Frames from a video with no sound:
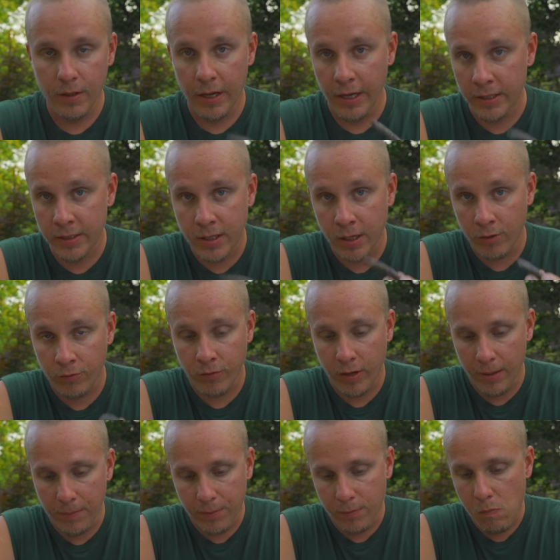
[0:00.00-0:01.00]
It's gonna
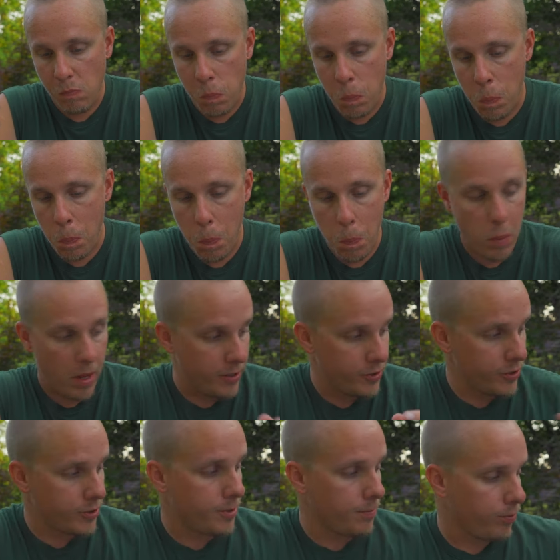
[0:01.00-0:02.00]
rip. And
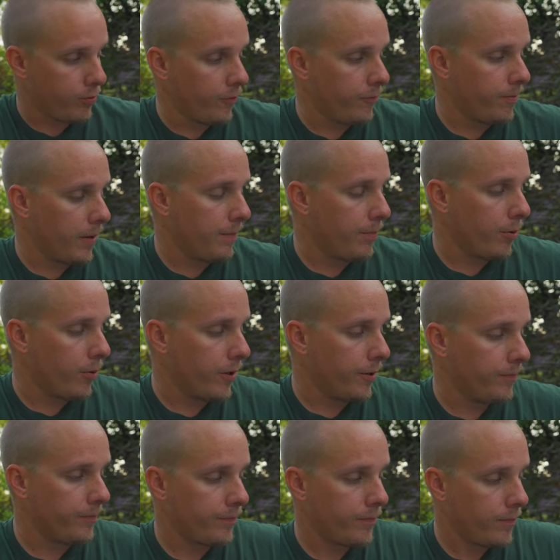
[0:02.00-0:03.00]
just to prove my
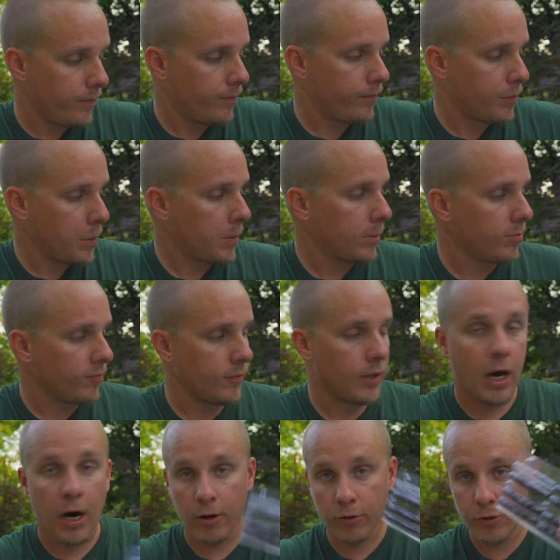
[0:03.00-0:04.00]
point,
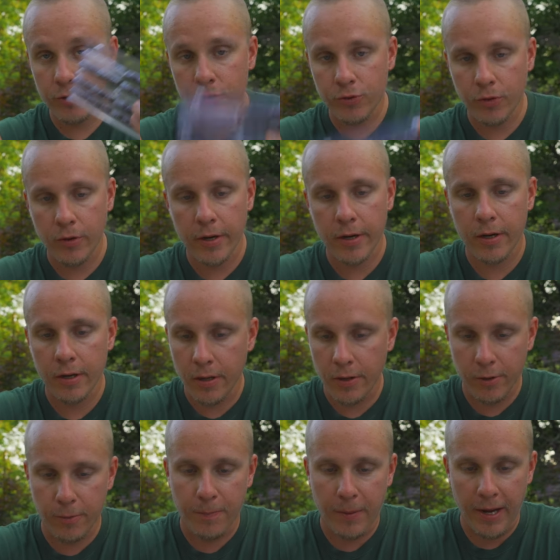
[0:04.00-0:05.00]
I'll destroy
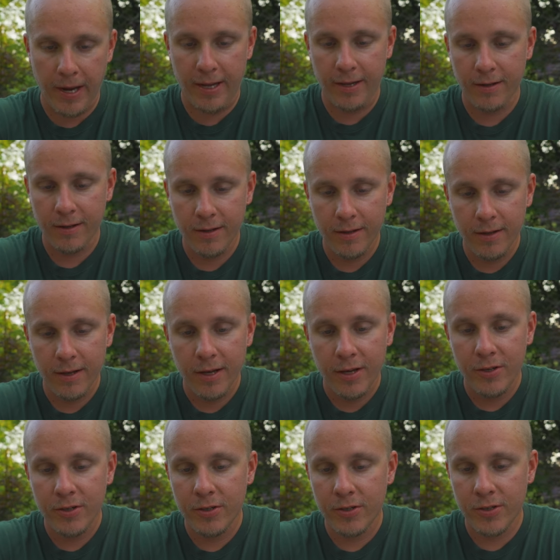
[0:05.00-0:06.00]
another bait,
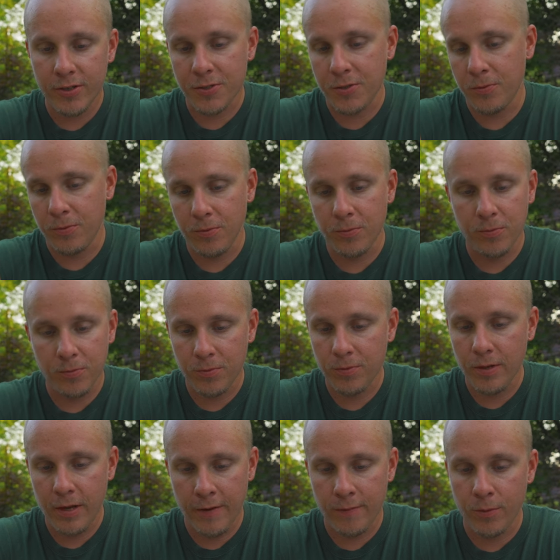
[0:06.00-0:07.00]
just so
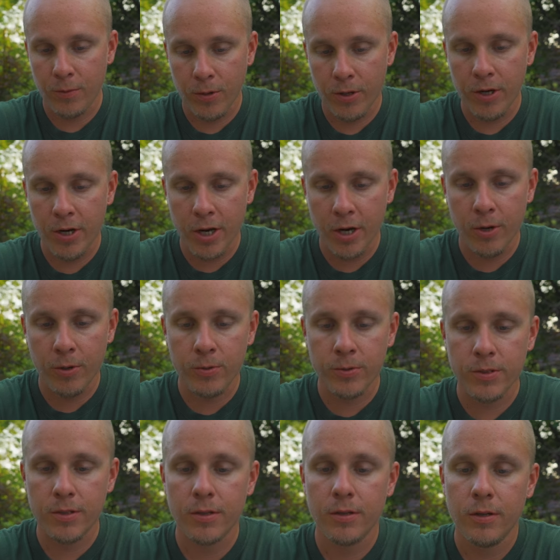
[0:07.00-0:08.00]
everyone
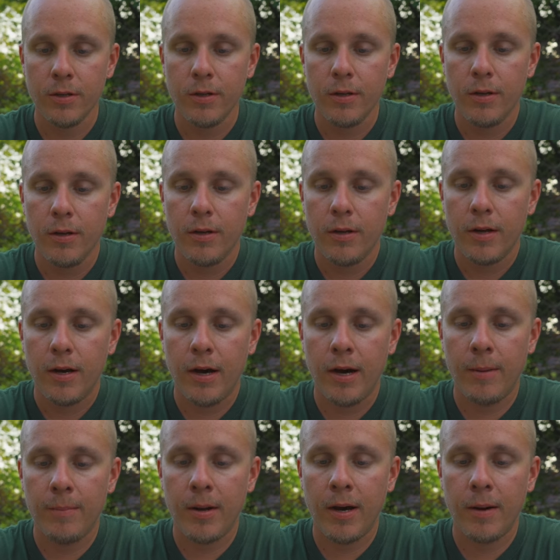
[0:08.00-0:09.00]
knows
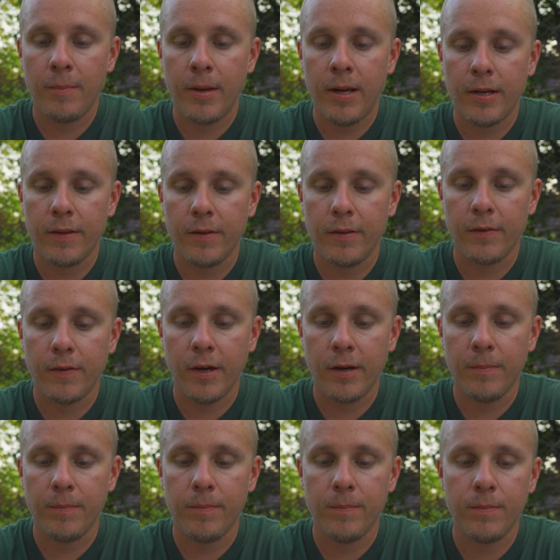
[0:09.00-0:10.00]
I'm not making this
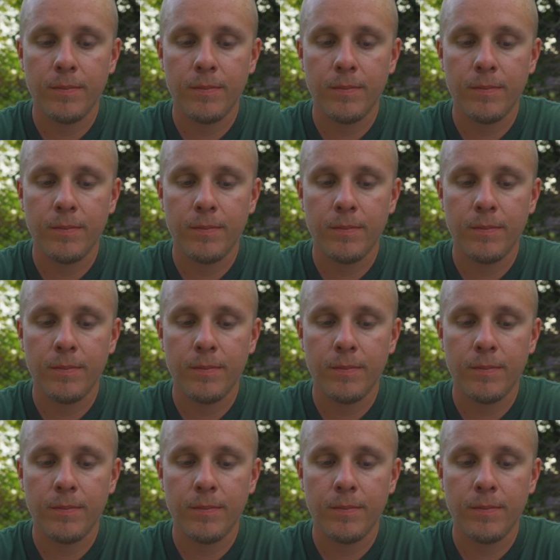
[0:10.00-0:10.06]
up.